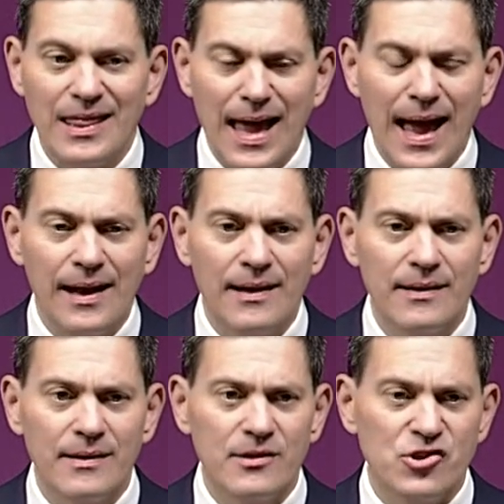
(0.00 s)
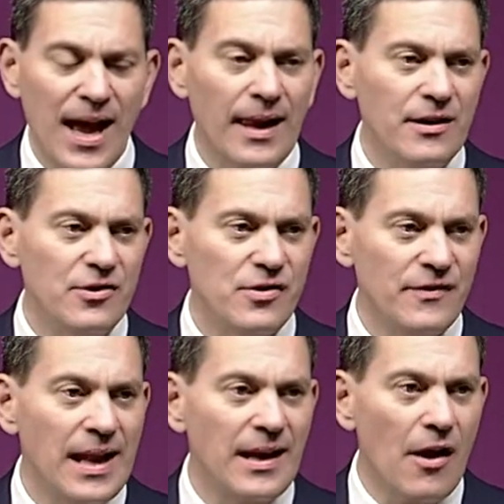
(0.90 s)
And that challenge
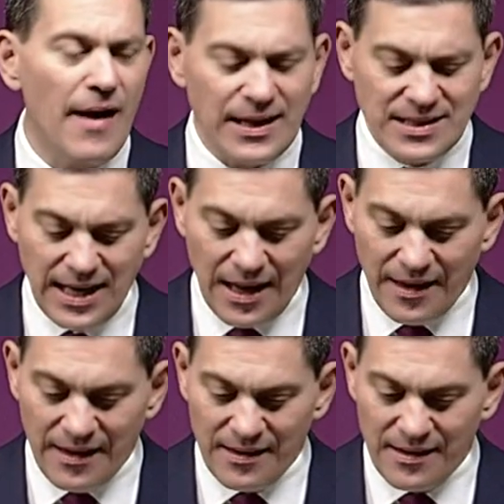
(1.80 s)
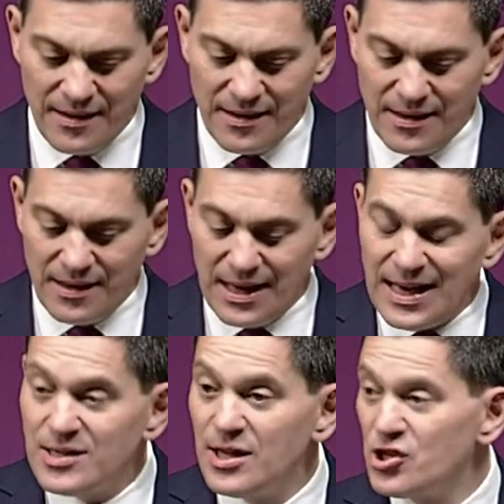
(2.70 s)
of getting our act together
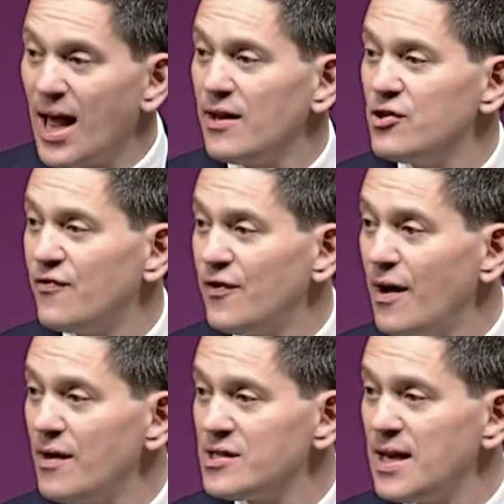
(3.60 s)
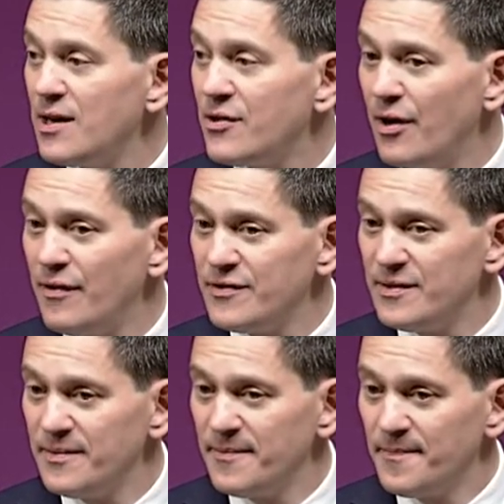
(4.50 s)
is the challenge for our
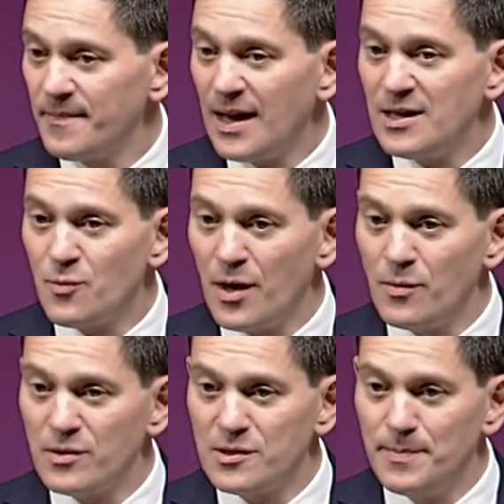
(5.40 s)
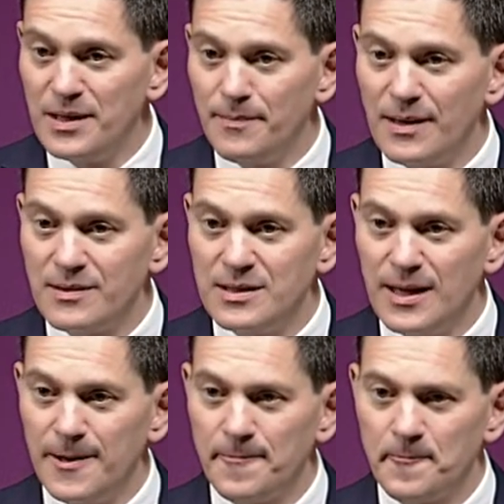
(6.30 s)
statecraft. And it's what I want to speak about
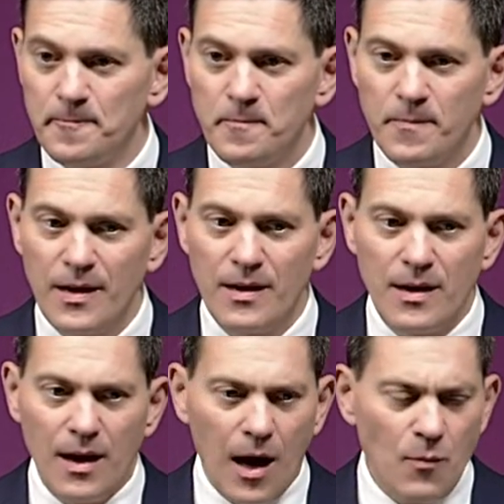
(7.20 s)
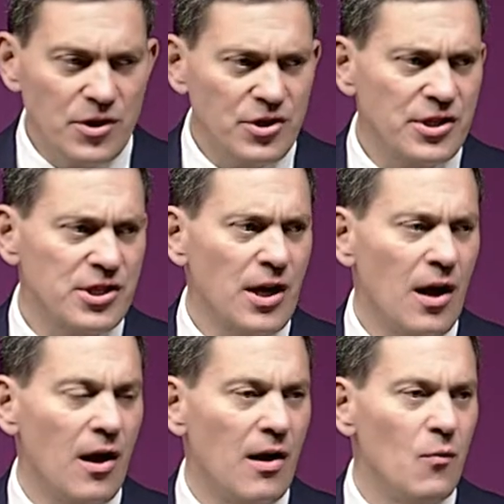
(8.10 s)
today. I want to just
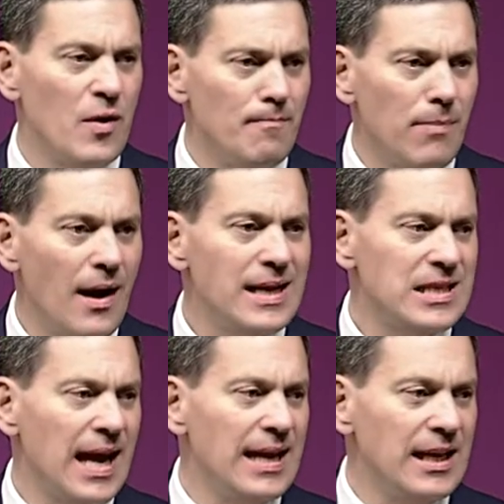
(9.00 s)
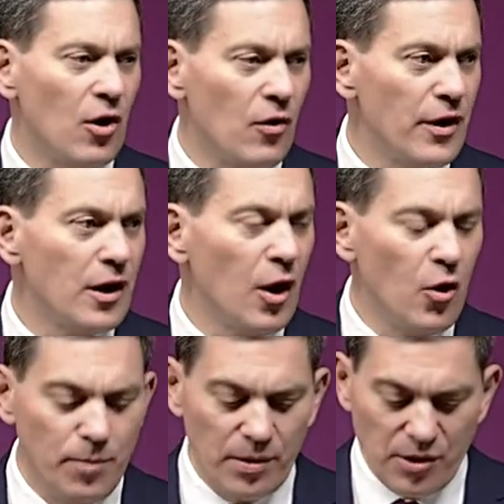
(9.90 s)
start with my take on the
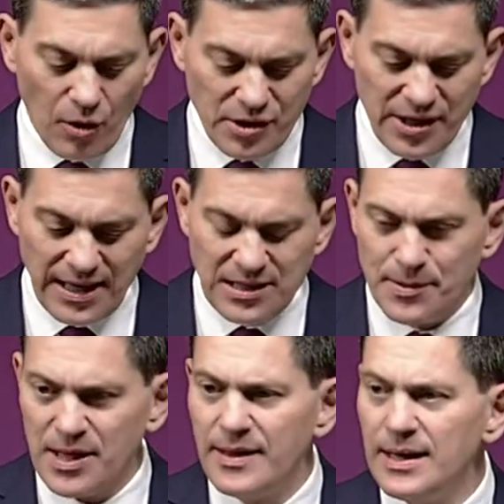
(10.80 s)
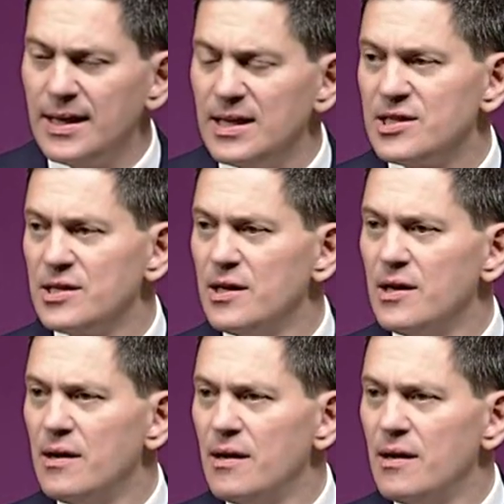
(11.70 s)
global context, because I think it's